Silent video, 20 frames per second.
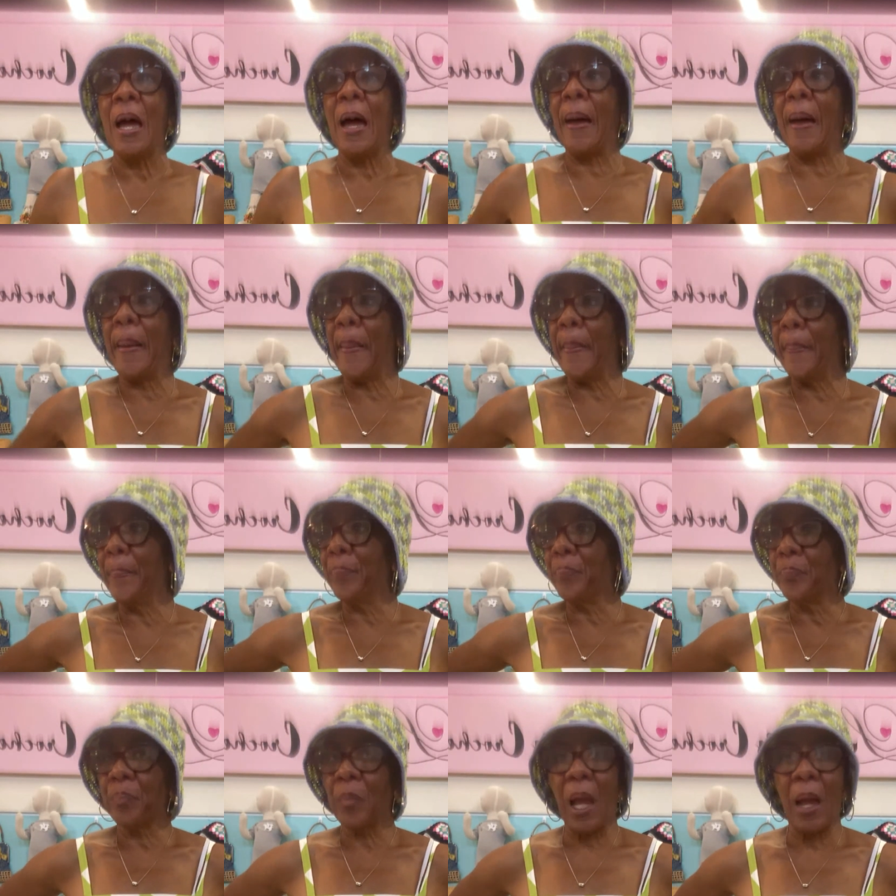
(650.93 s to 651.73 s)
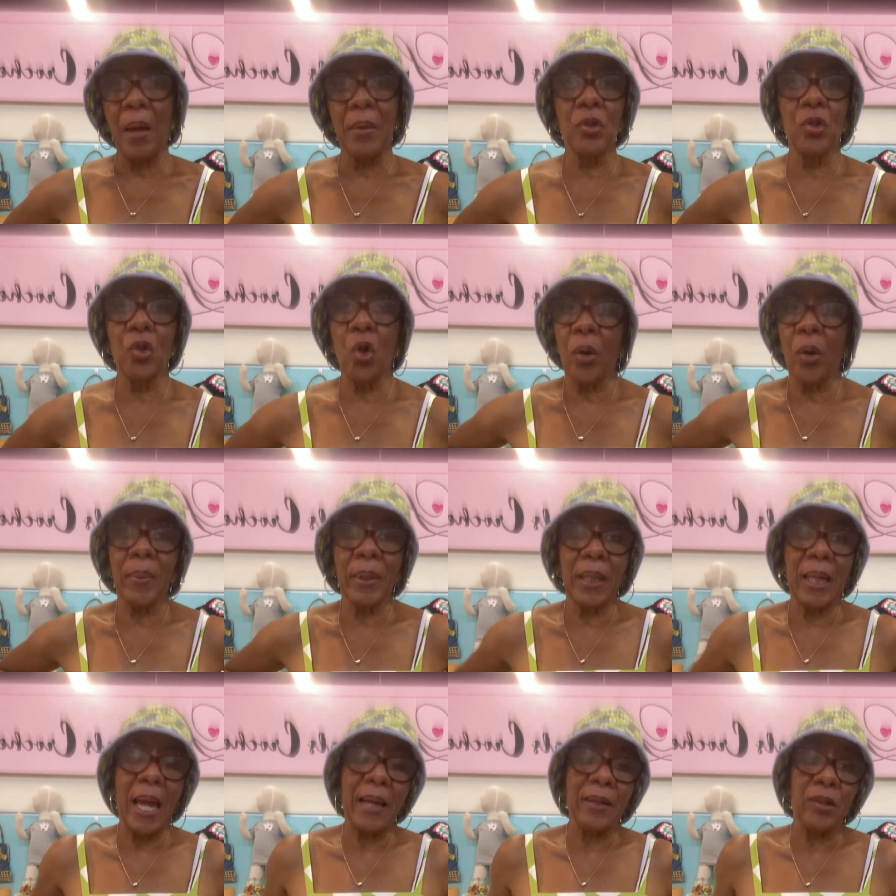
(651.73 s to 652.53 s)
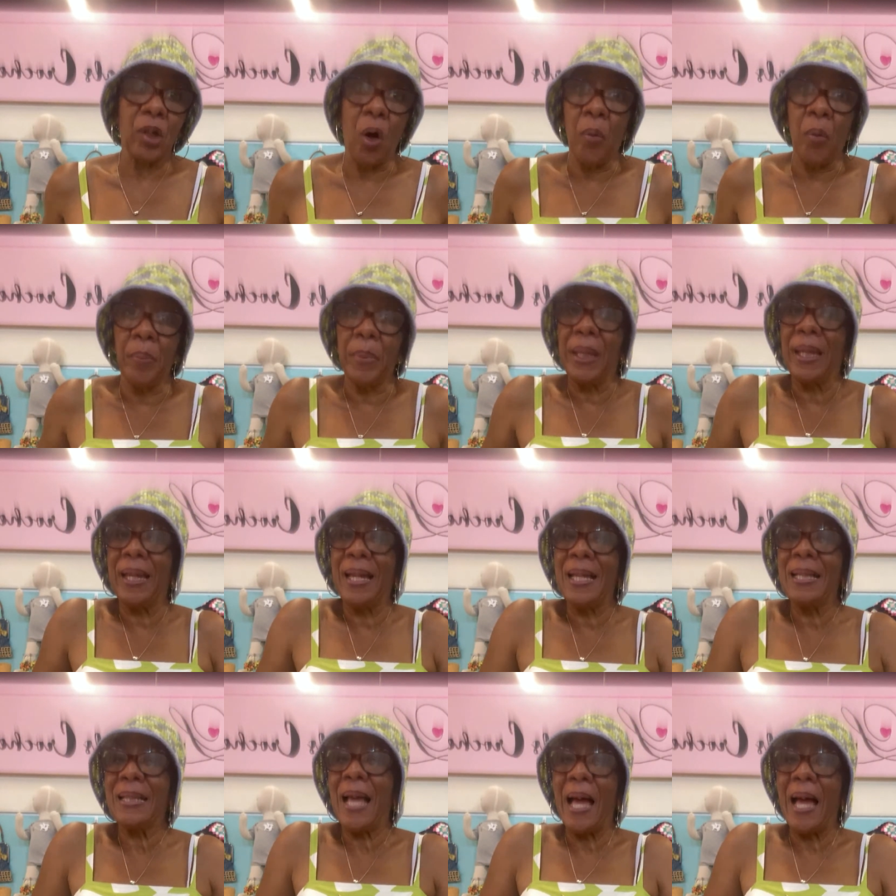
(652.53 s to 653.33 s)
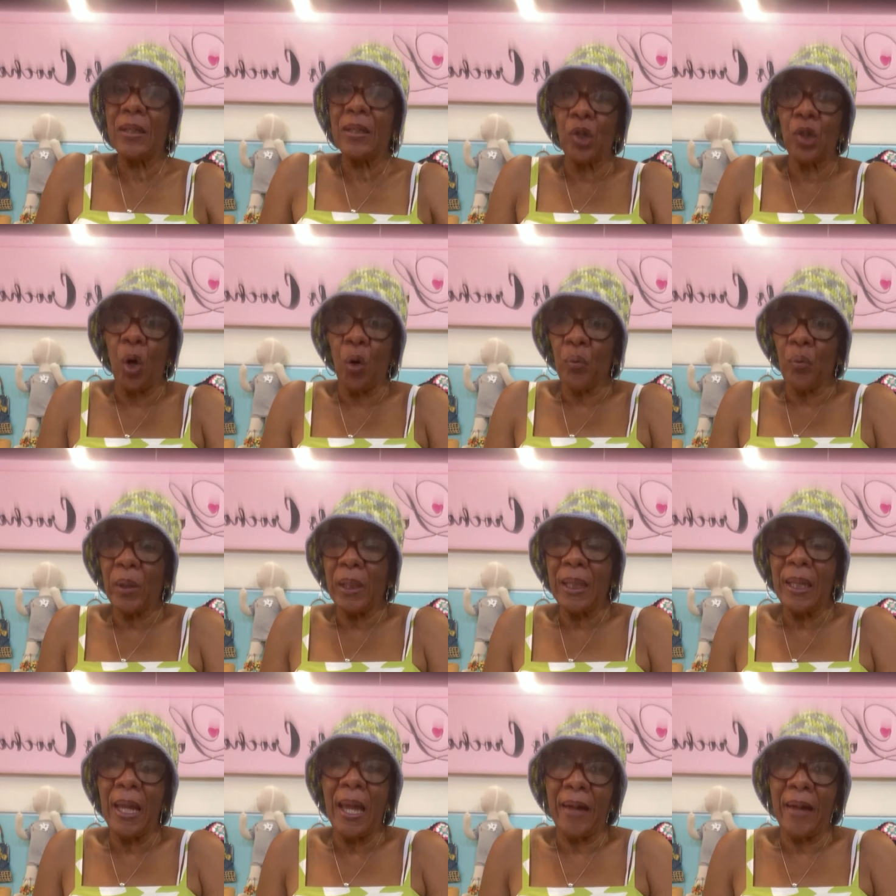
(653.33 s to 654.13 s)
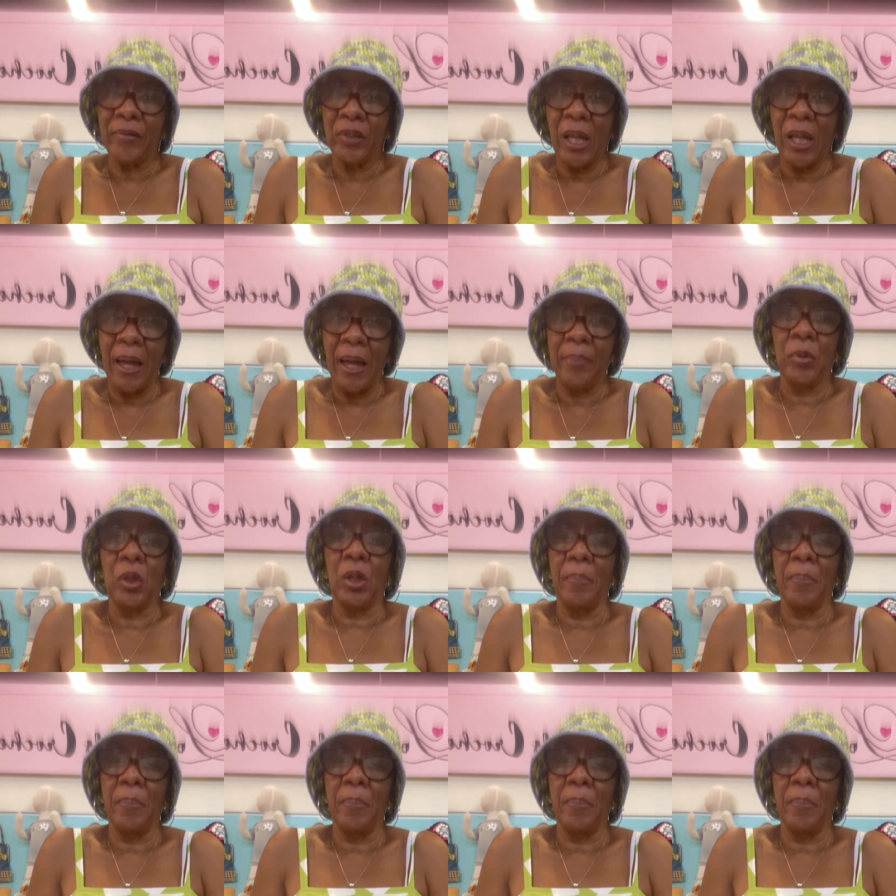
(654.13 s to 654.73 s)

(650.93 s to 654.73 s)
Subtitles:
Um, Normally I don't because I don't really have time to